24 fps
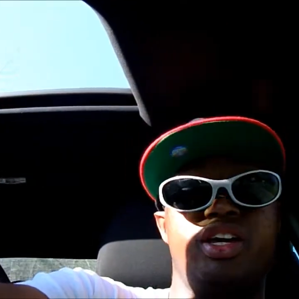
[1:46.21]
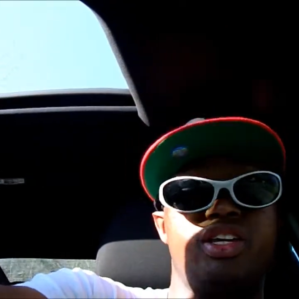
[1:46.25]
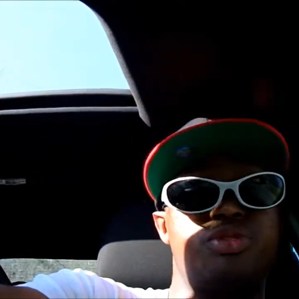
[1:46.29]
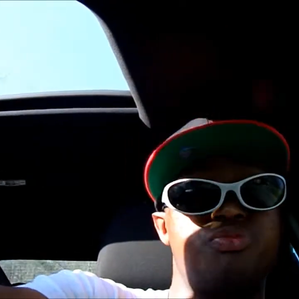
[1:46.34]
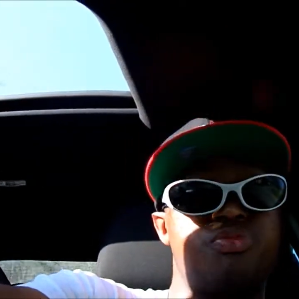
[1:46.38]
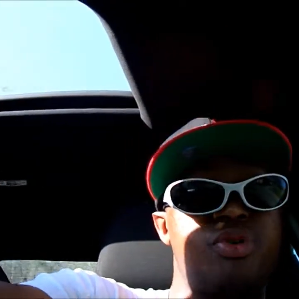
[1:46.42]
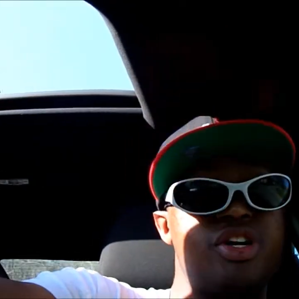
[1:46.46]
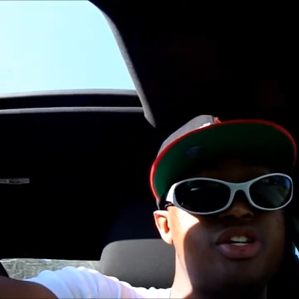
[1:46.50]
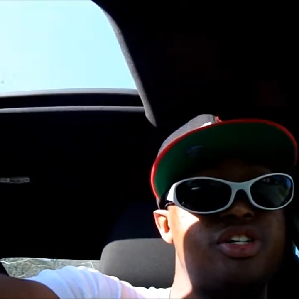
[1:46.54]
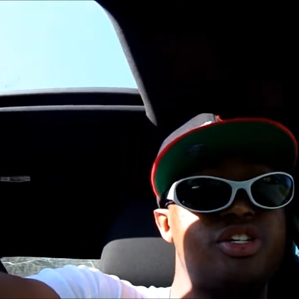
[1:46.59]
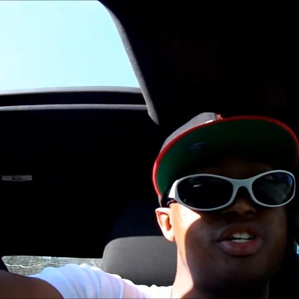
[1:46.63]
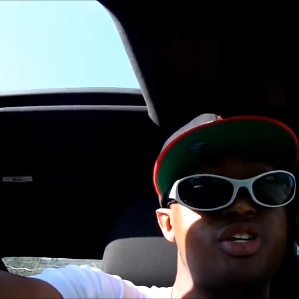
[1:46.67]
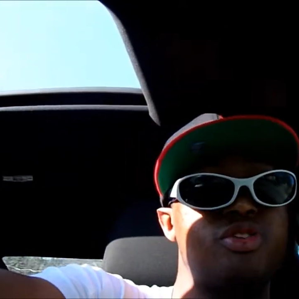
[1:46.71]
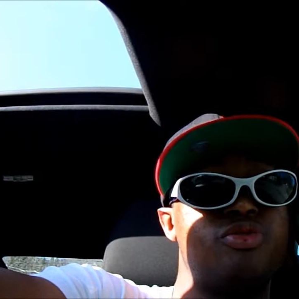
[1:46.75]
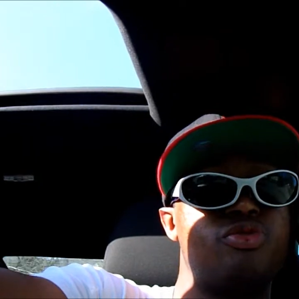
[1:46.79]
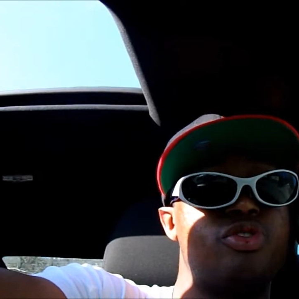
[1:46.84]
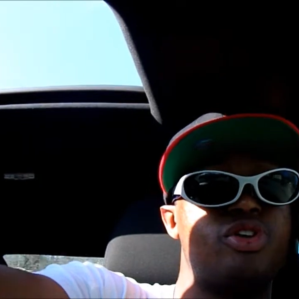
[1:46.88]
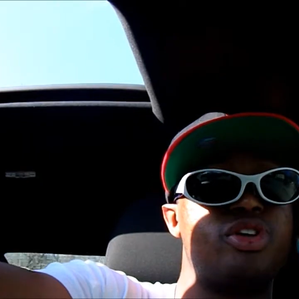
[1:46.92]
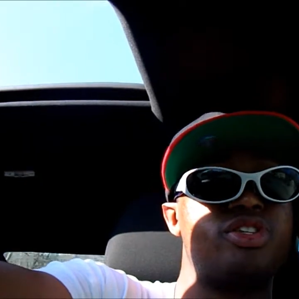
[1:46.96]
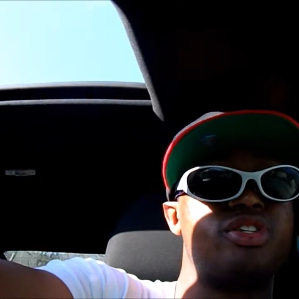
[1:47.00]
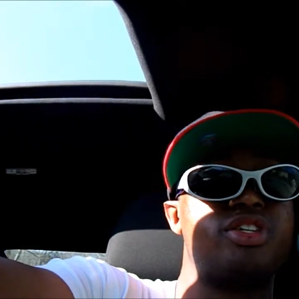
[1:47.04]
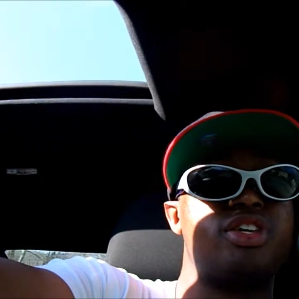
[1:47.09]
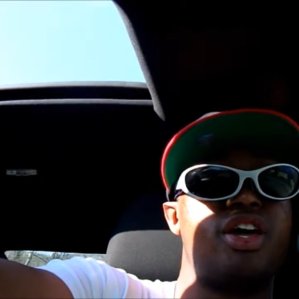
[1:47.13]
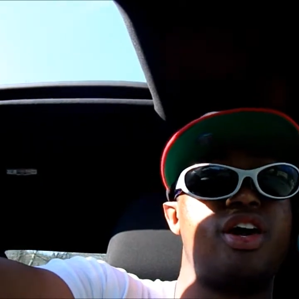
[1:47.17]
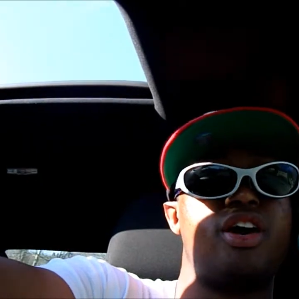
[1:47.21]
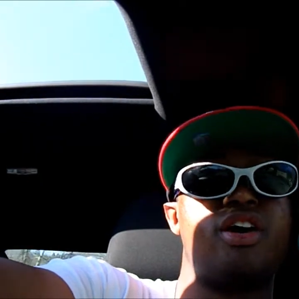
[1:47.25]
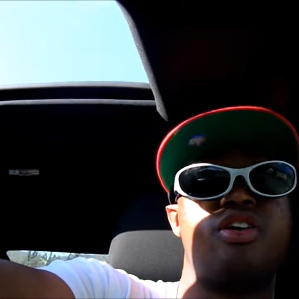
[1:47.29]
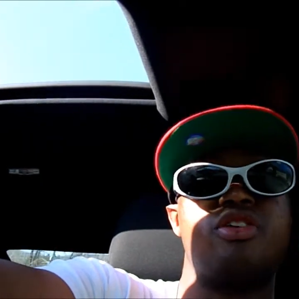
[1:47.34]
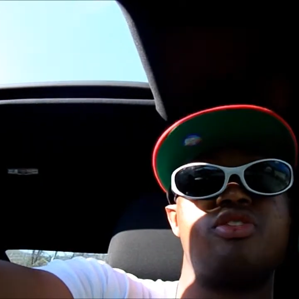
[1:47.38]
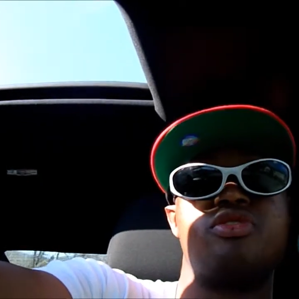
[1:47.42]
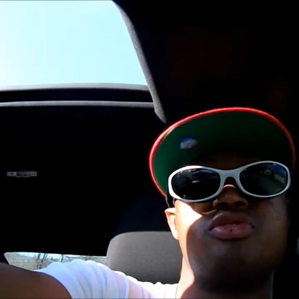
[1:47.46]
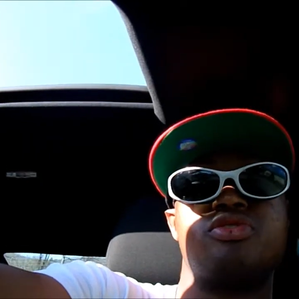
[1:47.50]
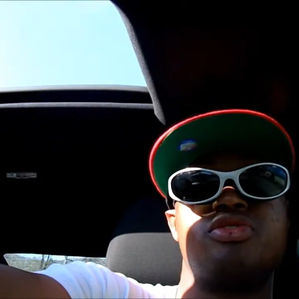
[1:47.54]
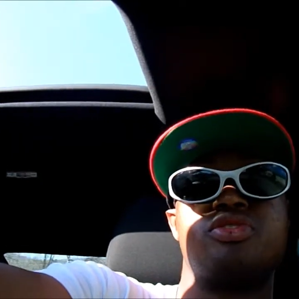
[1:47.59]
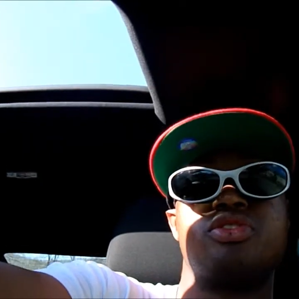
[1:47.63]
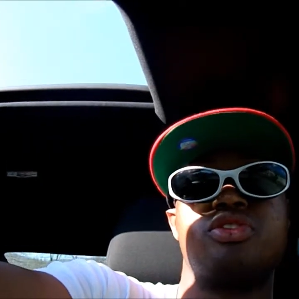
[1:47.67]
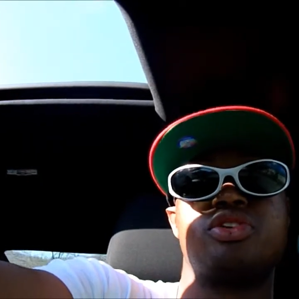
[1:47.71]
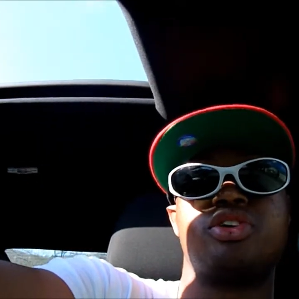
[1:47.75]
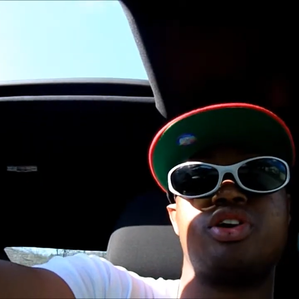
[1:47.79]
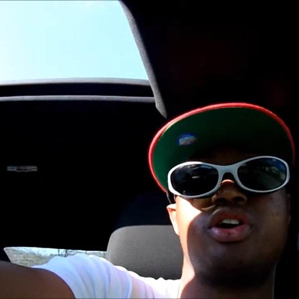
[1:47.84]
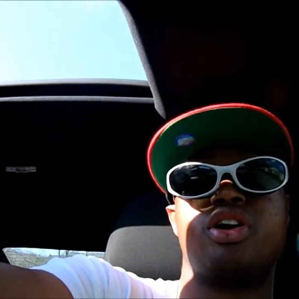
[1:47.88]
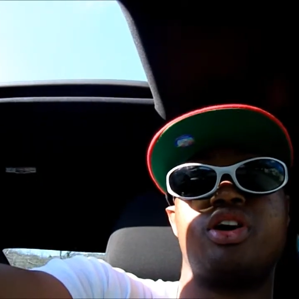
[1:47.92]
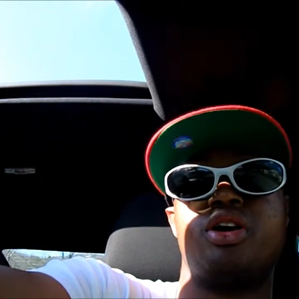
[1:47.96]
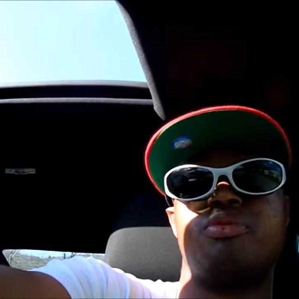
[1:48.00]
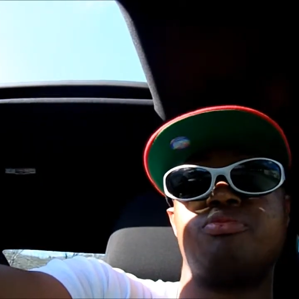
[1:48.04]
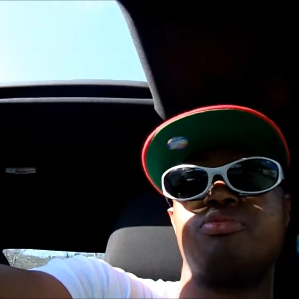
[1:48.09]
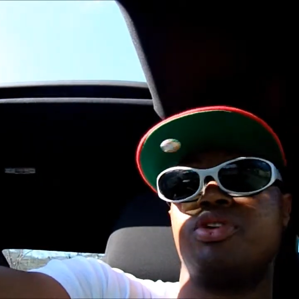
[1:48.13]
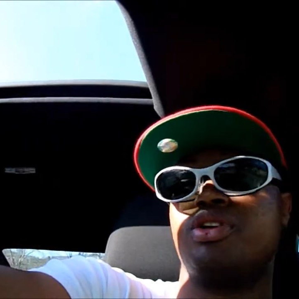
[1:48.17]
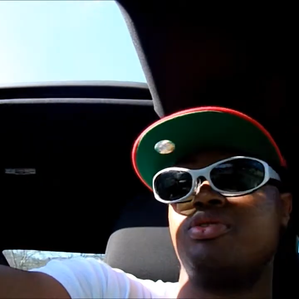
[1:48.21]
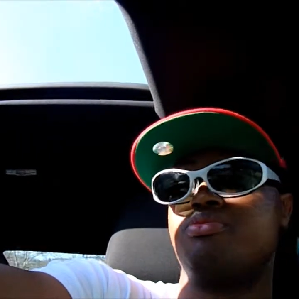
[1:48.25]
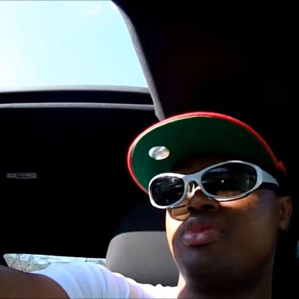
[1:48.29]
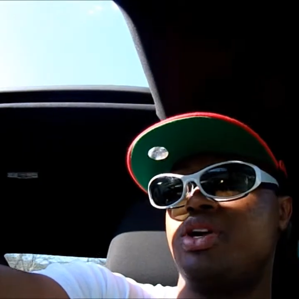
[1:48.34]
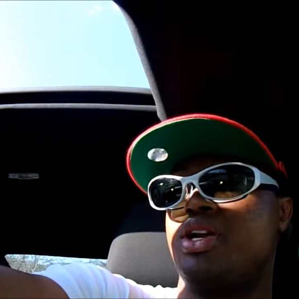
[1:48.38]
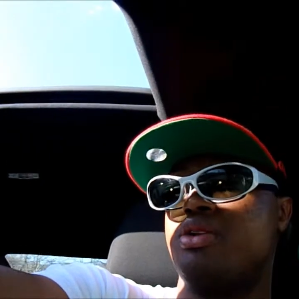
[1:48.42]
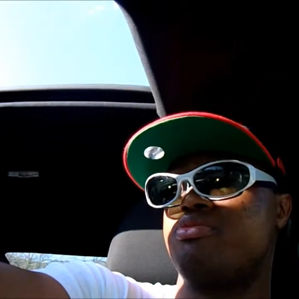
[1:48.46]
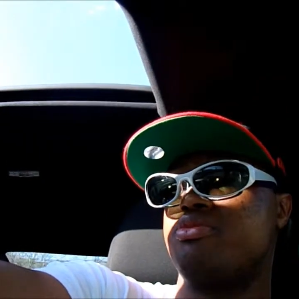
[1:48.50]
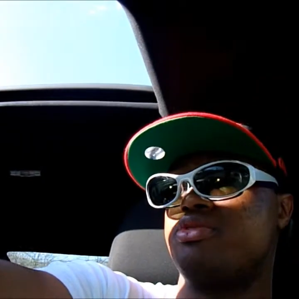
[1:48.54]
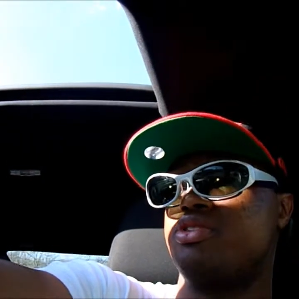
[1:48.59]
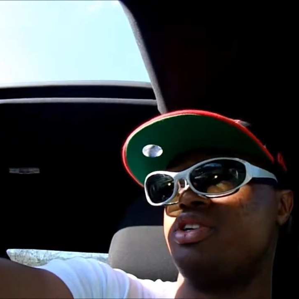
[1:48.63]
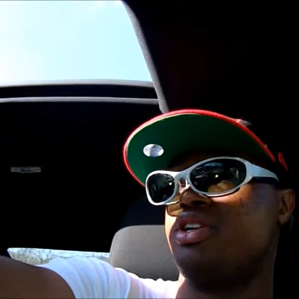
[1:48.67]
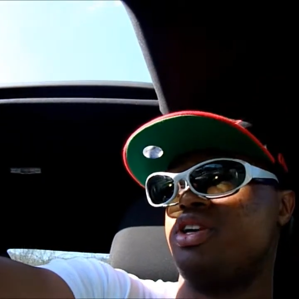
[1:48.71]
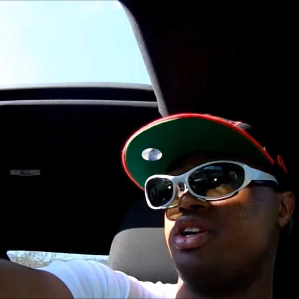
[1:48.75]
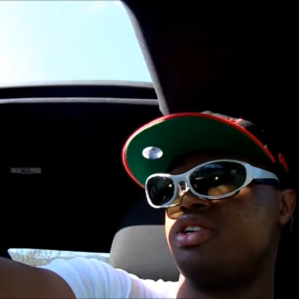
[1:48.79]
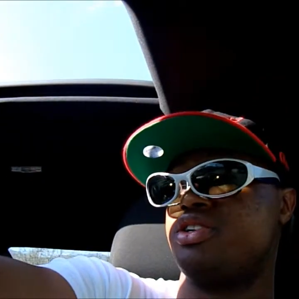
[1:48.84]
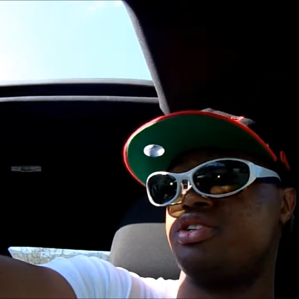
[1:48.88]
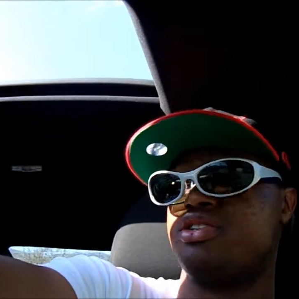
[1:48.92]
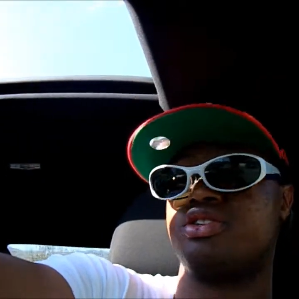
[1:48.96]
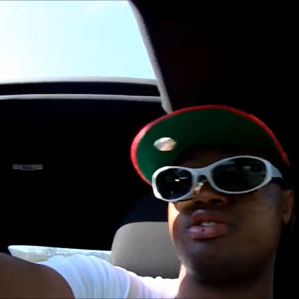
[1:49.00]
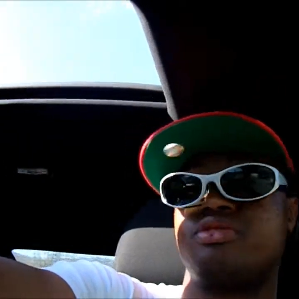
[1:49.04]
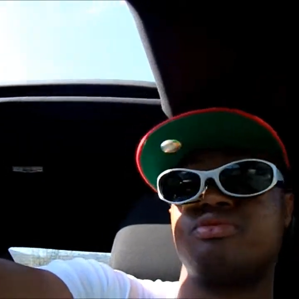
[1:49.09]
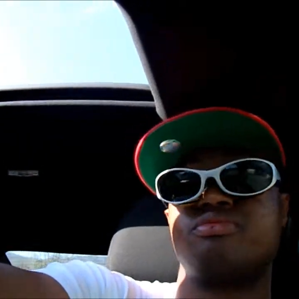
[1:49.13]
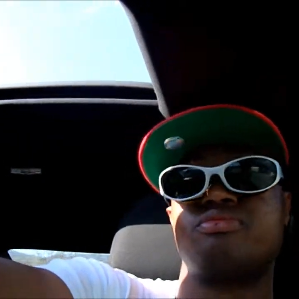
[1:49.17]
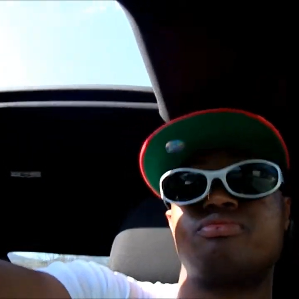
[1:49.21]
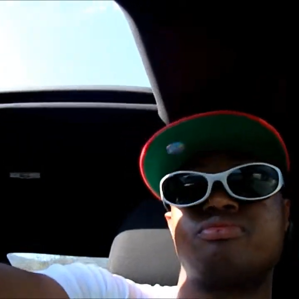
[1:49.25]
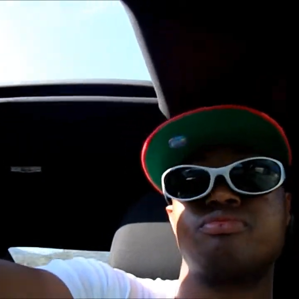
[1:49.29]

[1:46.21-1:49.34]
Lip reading: especially the ones that own Cumberland, Benham, and Lynch,